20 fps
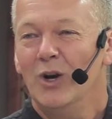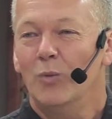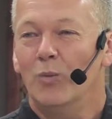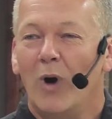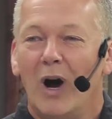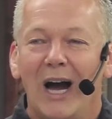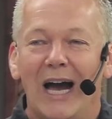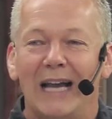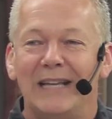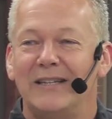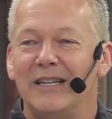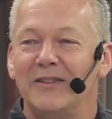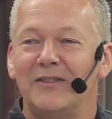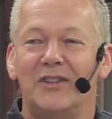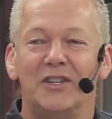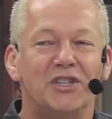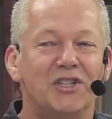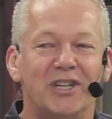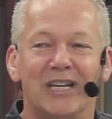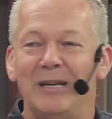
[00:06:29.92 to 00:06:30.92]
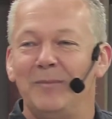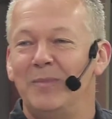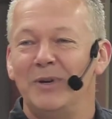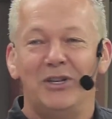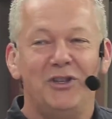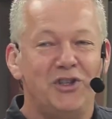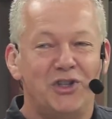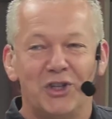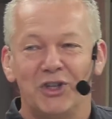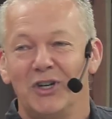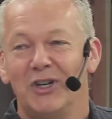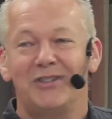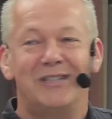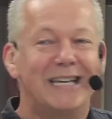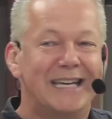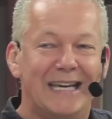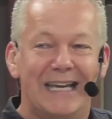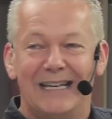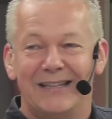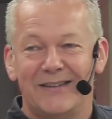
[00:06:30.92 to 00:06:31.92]
Why did the sheep endure to
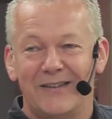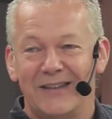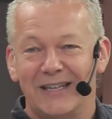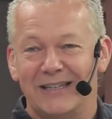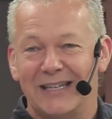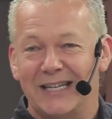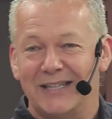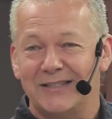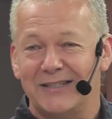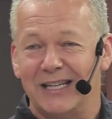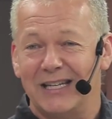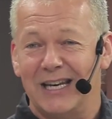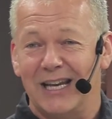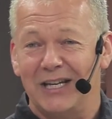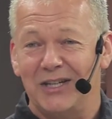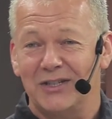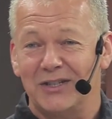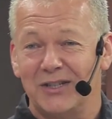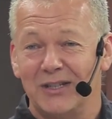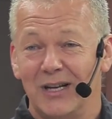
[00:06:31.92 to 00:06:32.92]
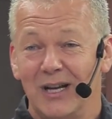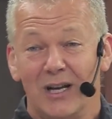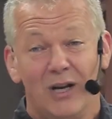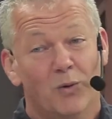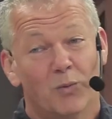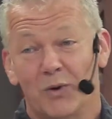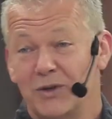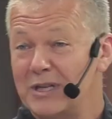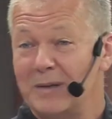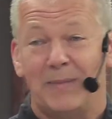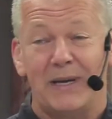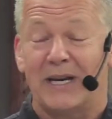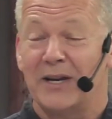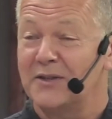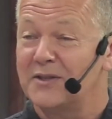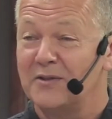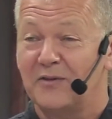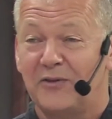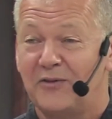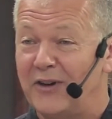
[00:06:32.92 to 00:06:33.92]
get to the destination? Was it
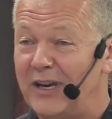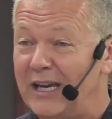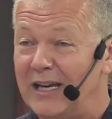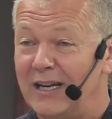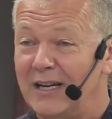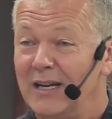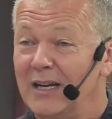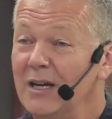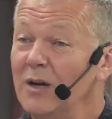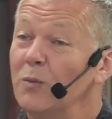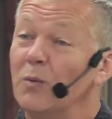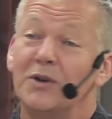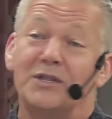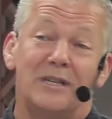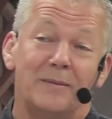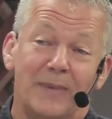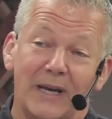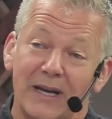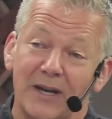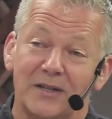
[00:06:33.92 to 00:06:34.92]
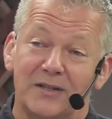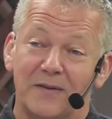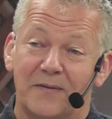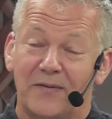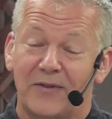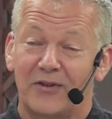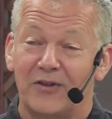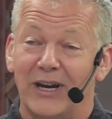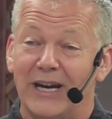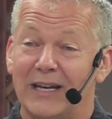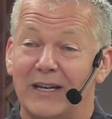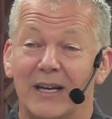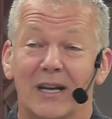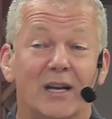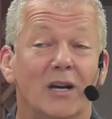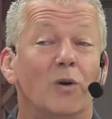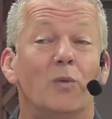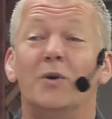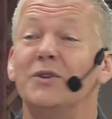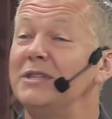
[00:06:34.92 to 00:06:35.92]
because of fear? Was it because of threat?
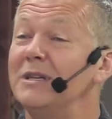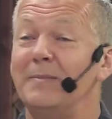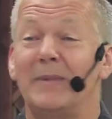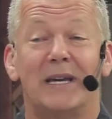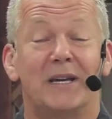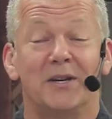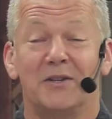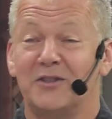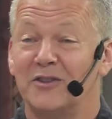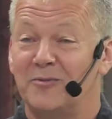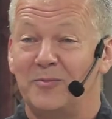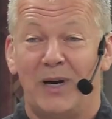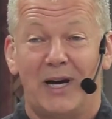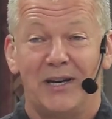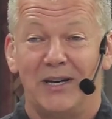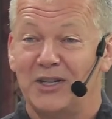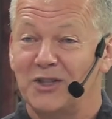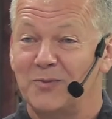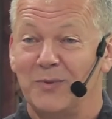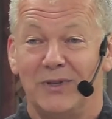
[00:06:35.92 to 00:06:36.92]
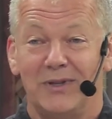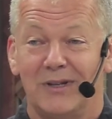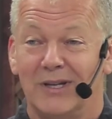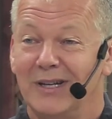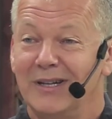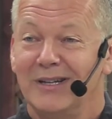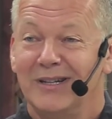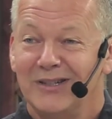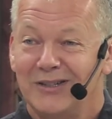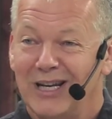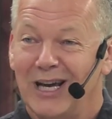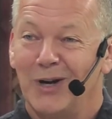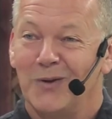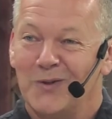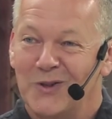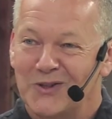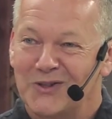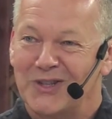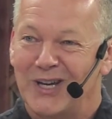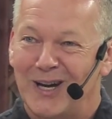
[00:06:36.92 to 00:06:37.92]
Was it because of punishment? No,
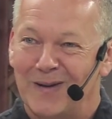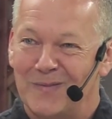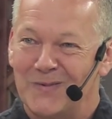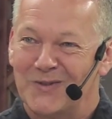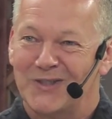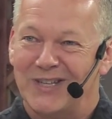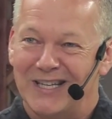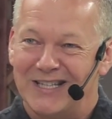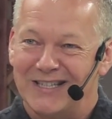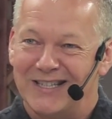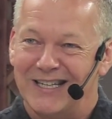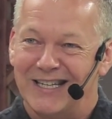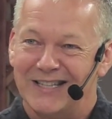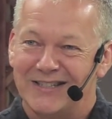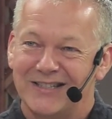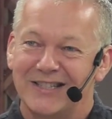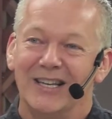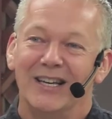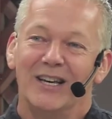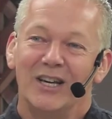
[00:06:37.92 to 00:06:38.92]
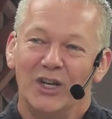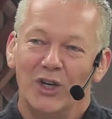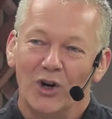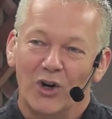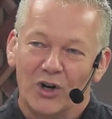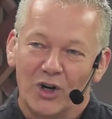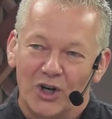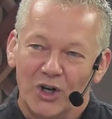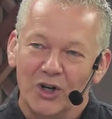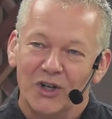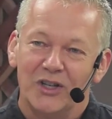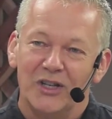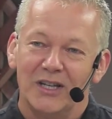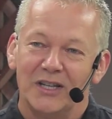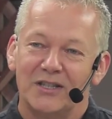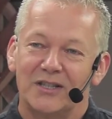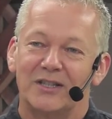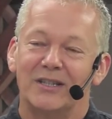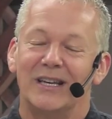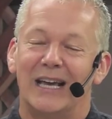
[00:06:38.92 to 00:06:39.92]
the psalm says this, your
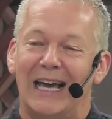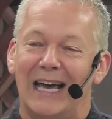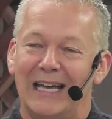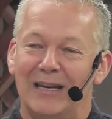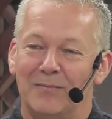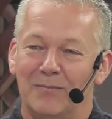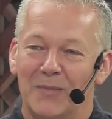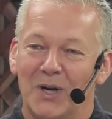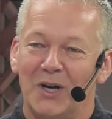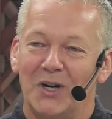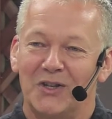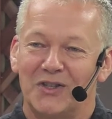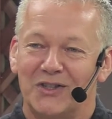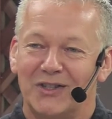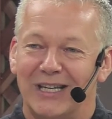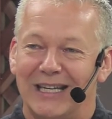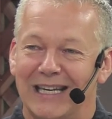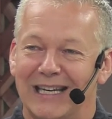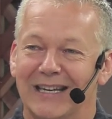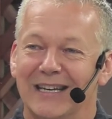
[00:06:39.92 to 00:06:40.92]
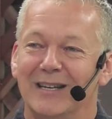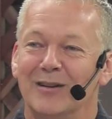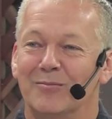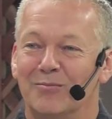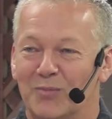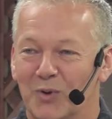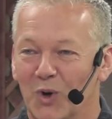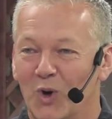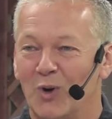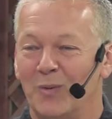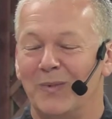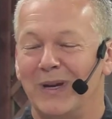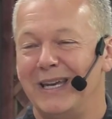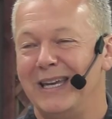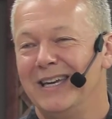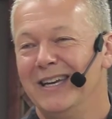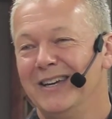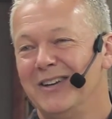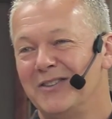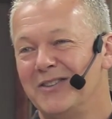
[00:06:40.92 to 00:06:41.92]
goodness and mercy brought
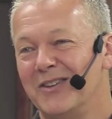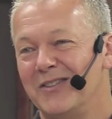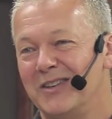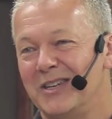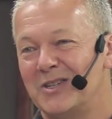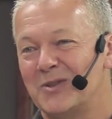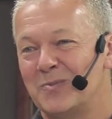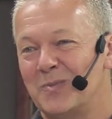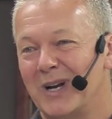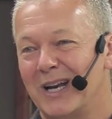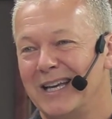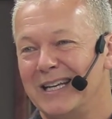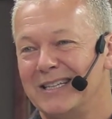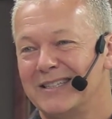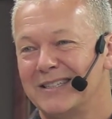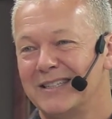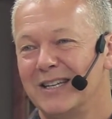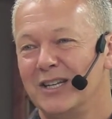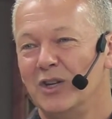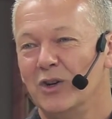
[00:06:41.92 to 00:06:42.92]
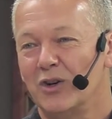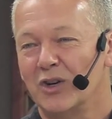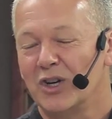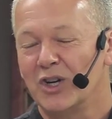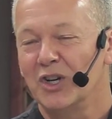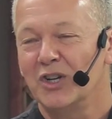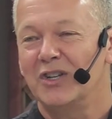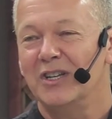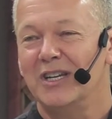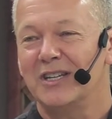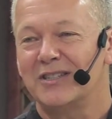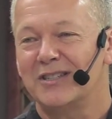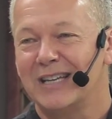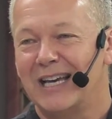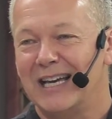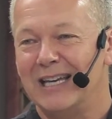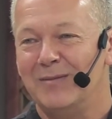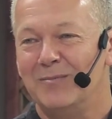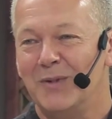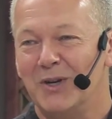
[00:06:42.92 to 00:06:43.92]
me to this place. Your goodness
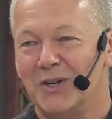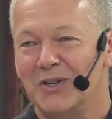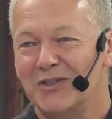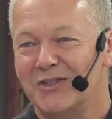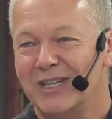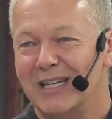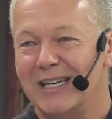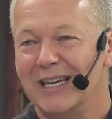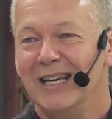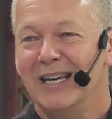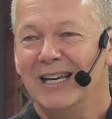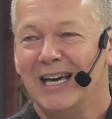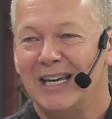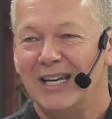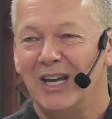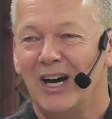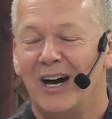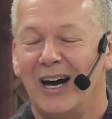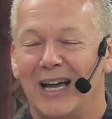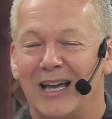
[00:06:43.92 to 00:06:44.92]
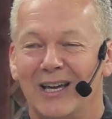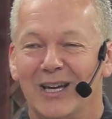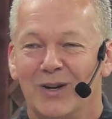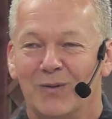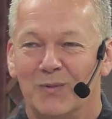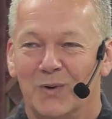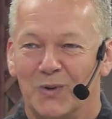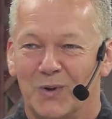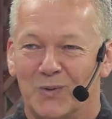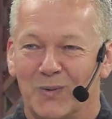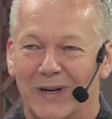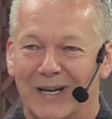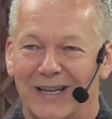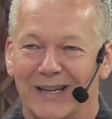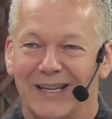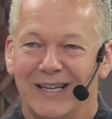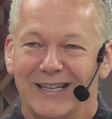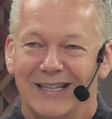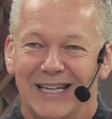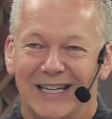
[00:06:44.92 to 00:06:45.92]
and mercy, and I will
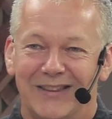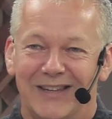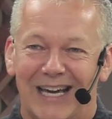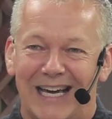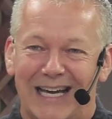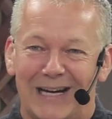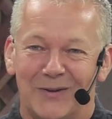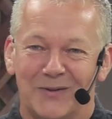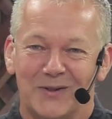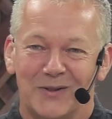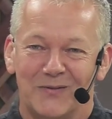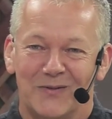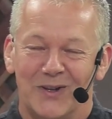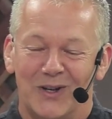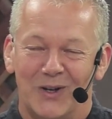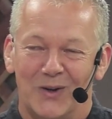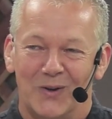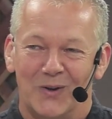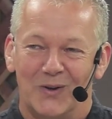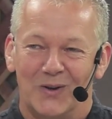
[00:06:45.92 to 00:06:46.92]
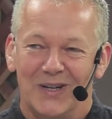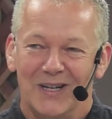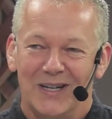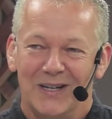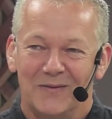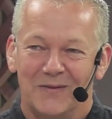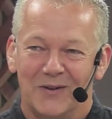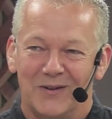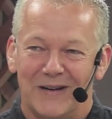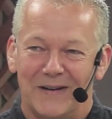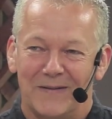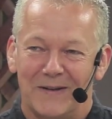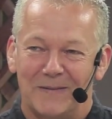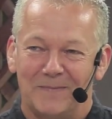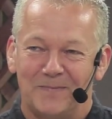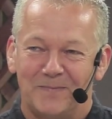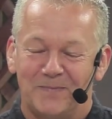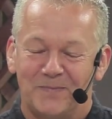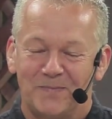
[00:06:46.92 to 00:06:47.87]
dwell in the house of the Lord forever.